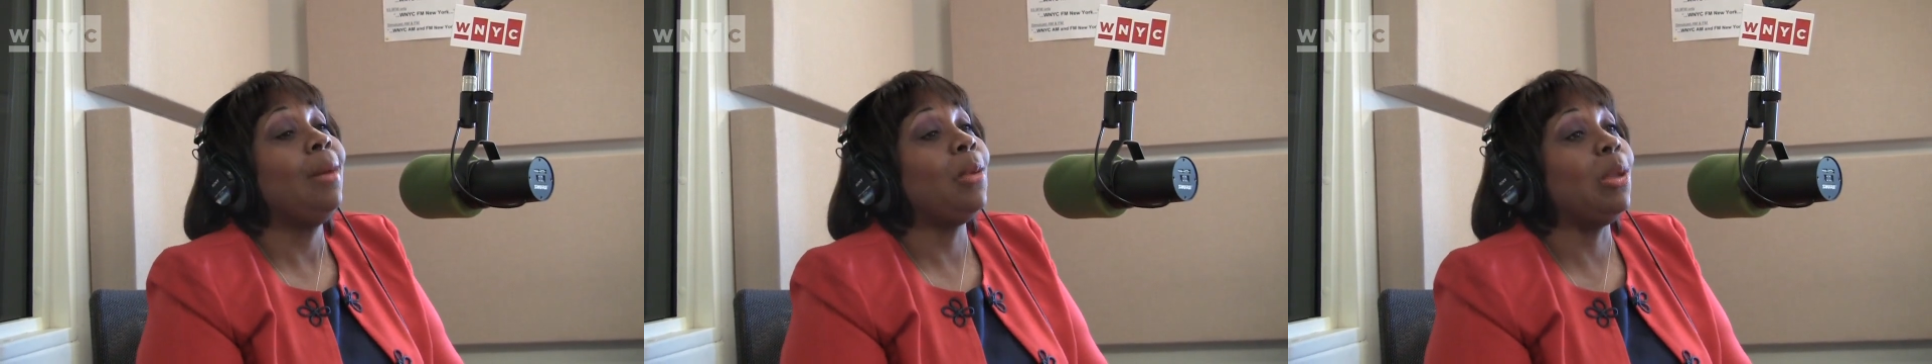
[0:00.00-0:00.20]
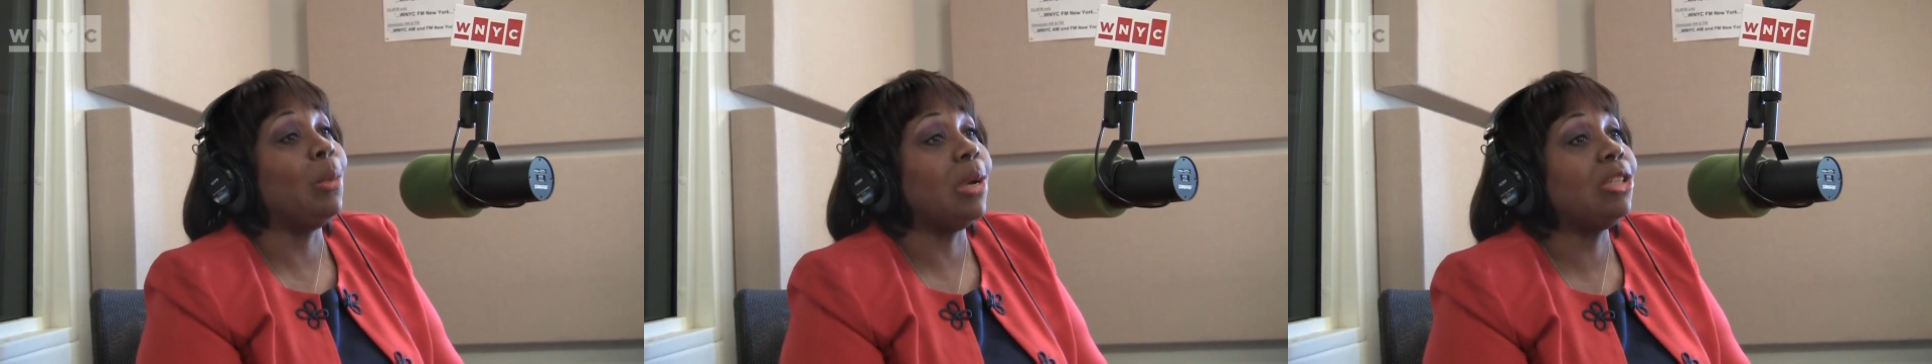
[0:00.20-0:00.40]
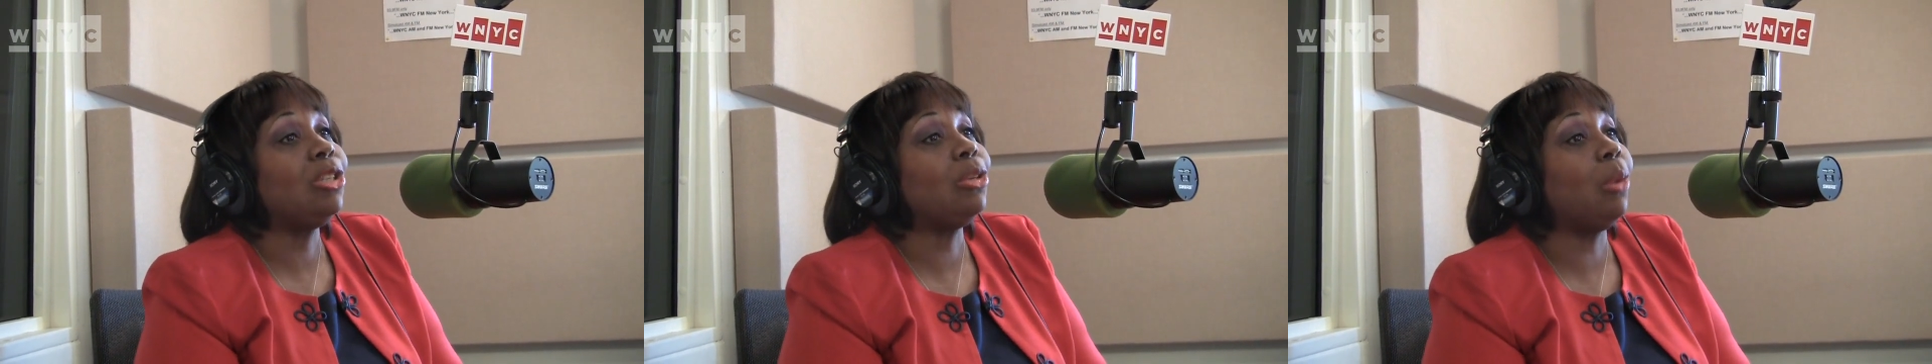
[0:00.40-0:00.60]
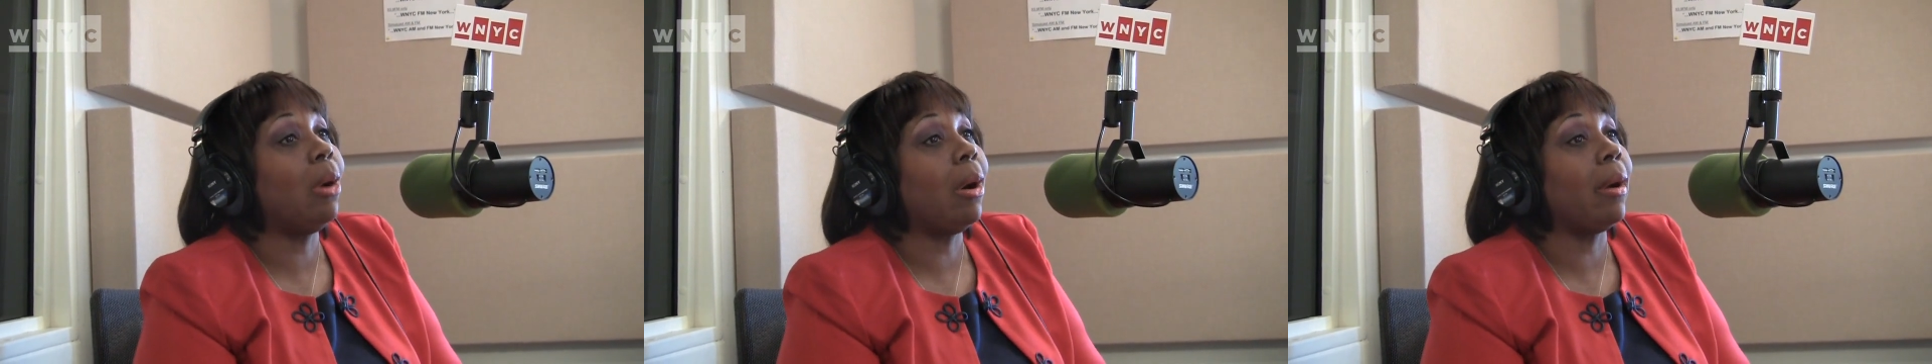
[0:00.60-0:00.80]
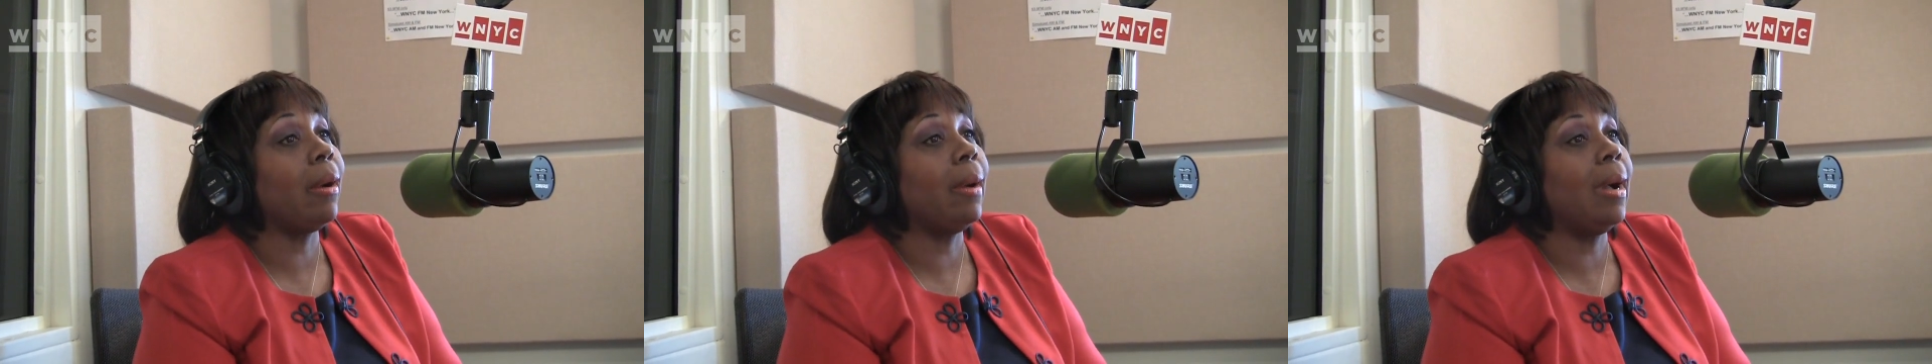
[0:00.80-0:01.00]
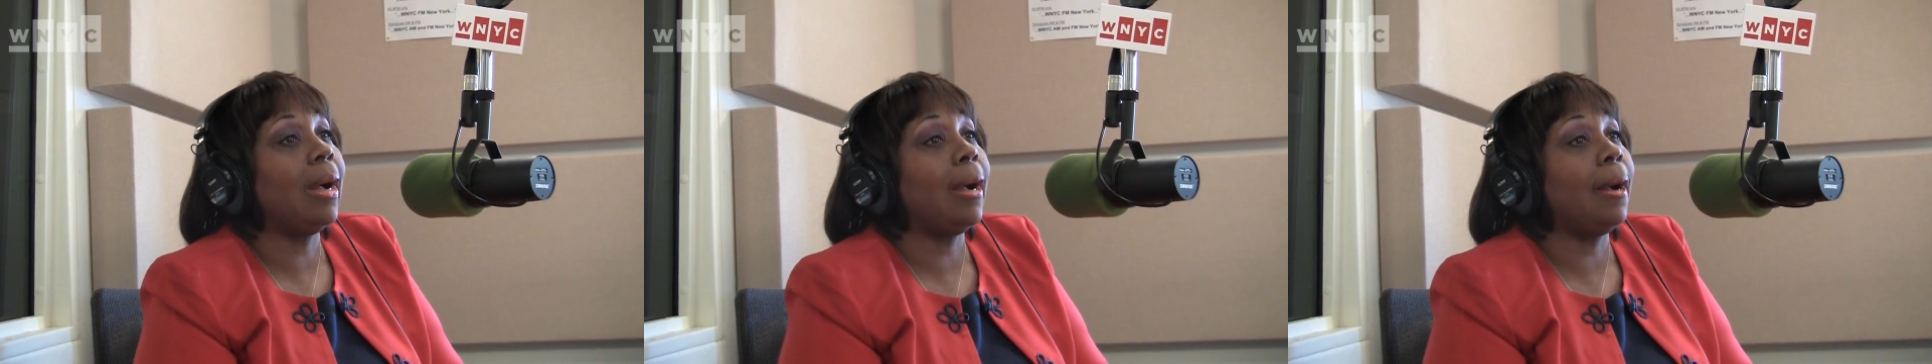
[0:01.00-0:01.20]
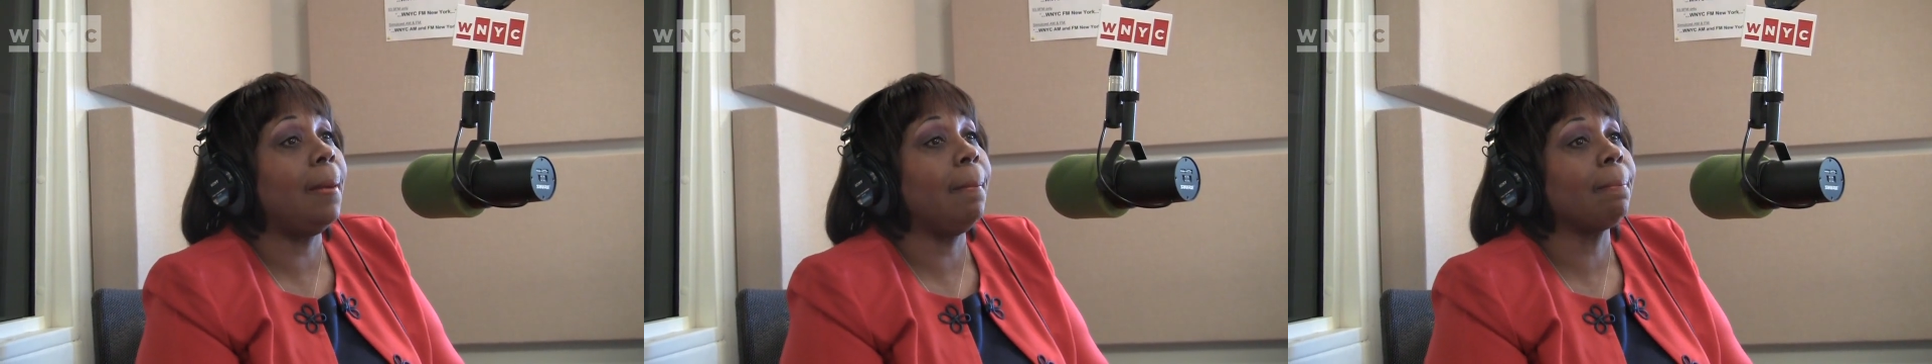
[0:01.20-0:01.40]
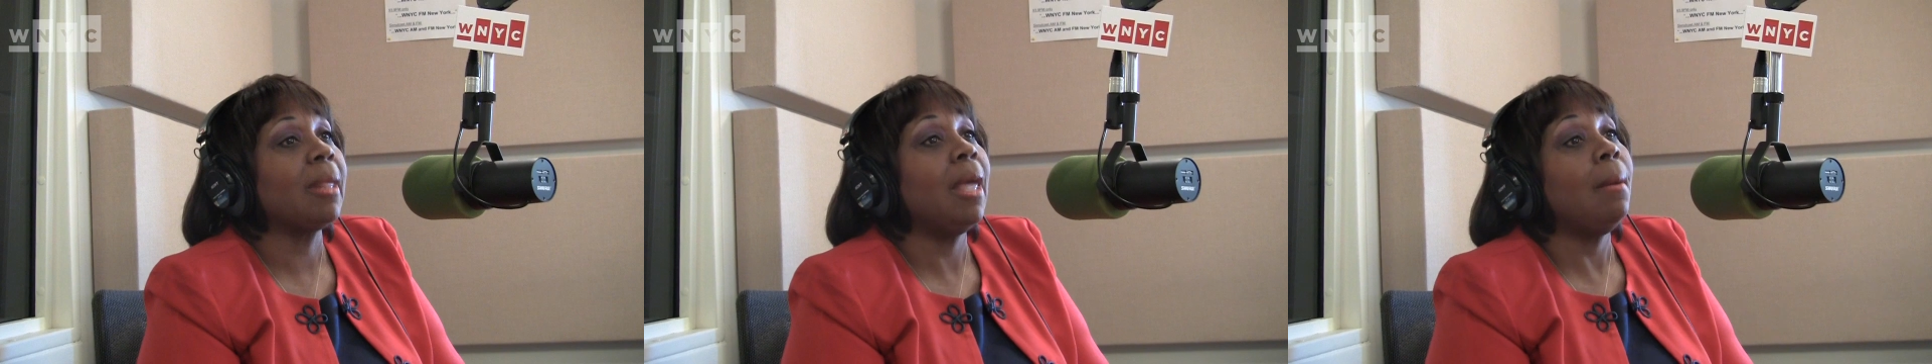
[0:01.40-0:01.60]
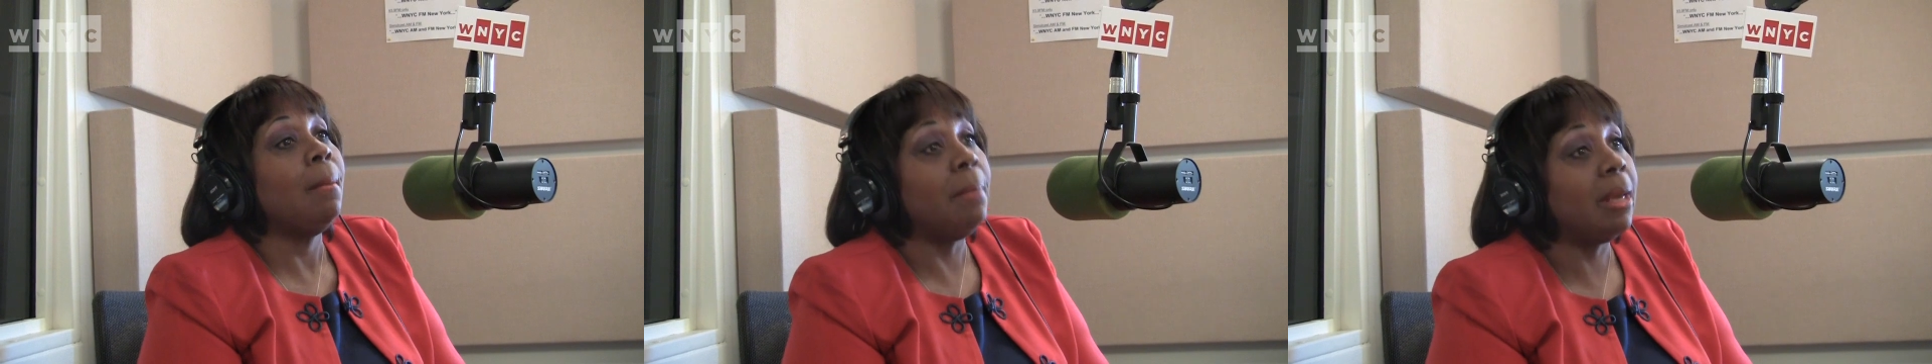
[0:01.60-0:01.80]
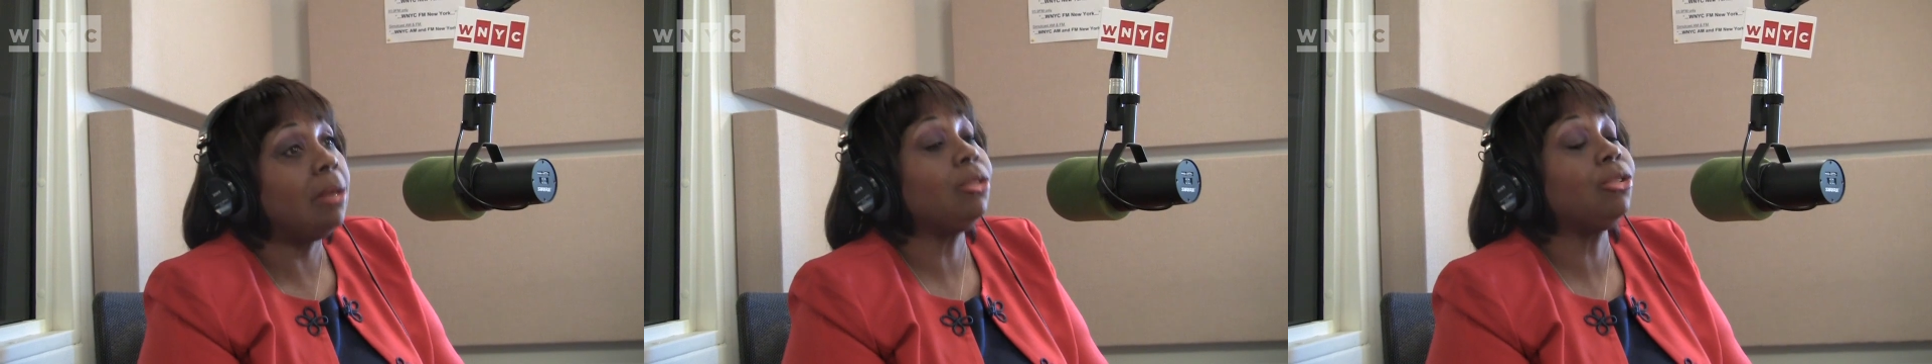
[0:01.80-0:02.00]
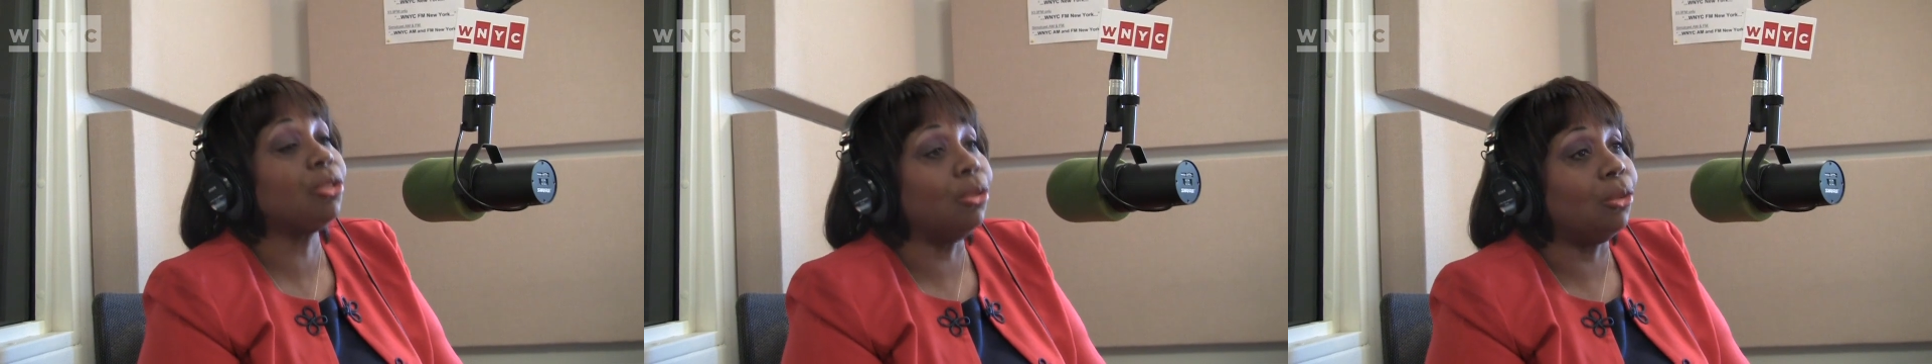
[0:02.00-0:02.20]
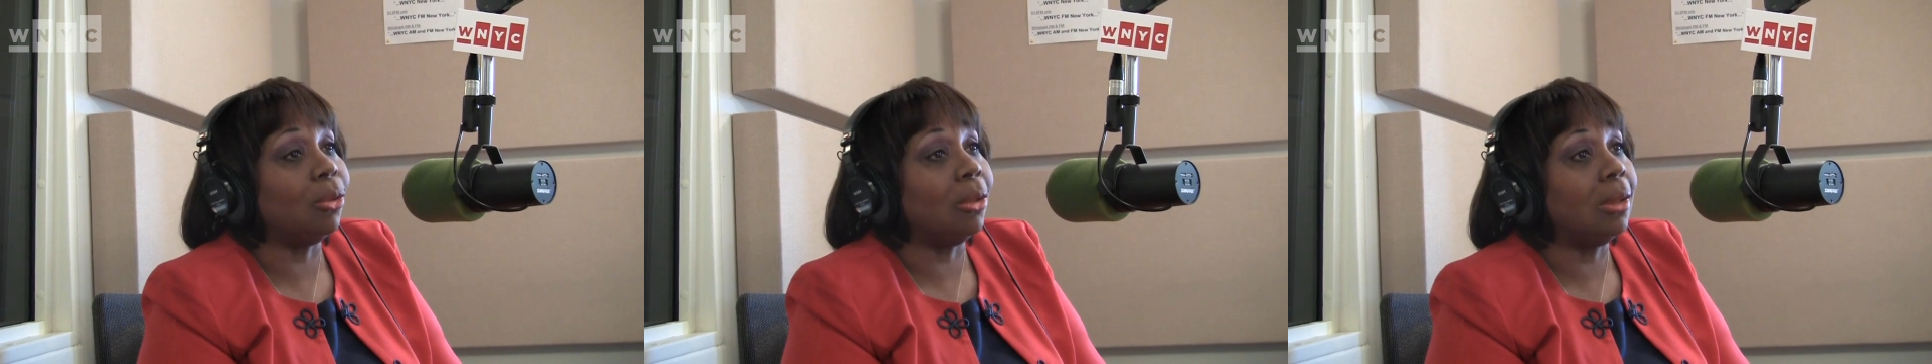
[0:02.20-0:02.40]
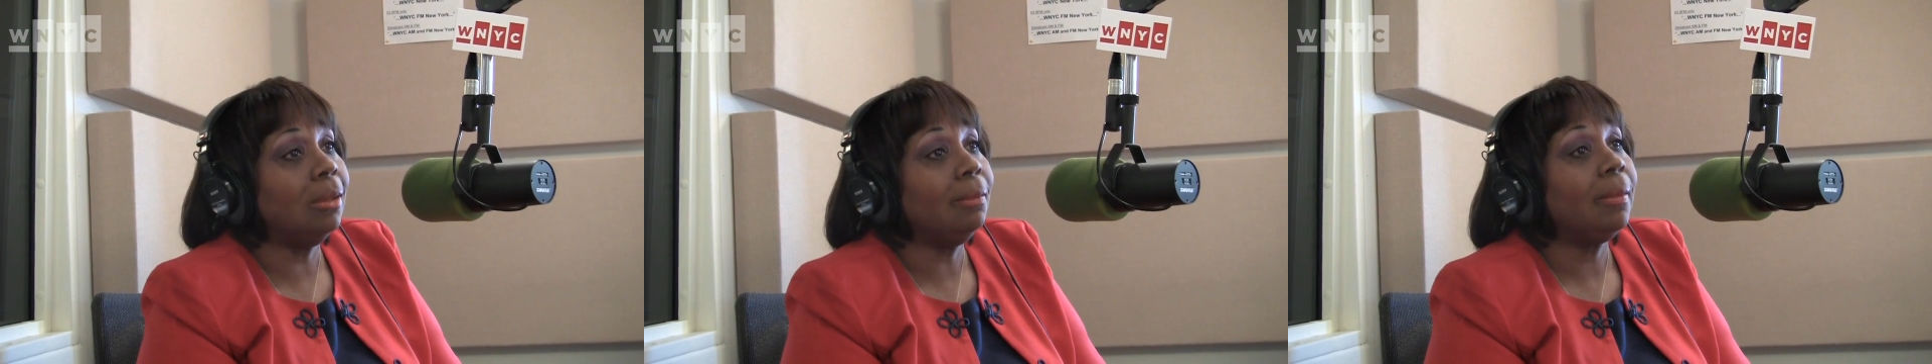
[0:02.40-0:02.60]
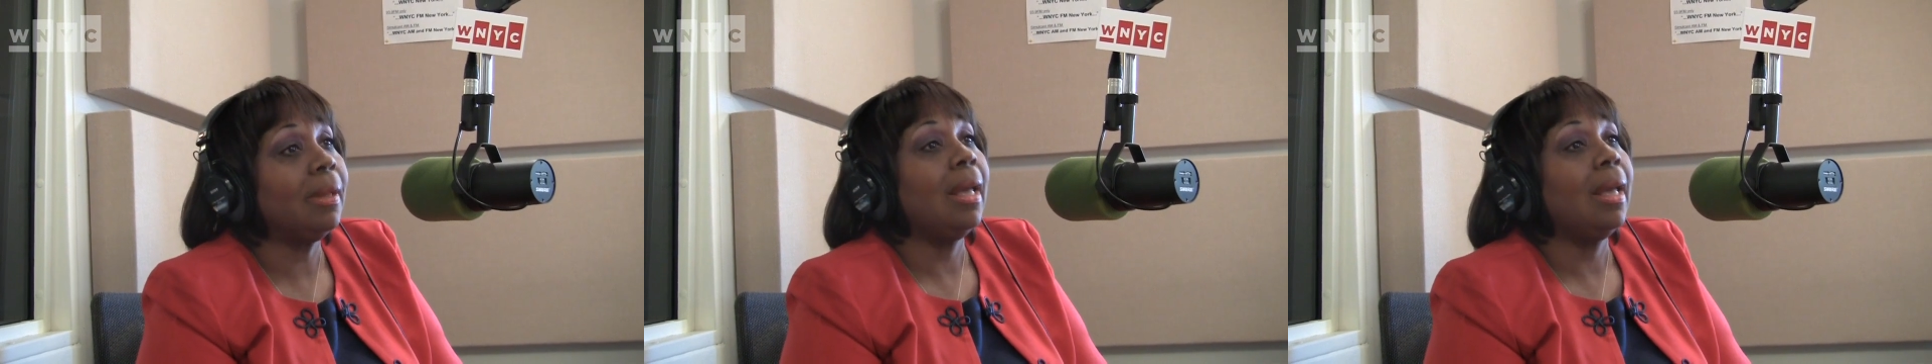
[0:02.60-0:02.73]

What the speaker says: we went to our middle school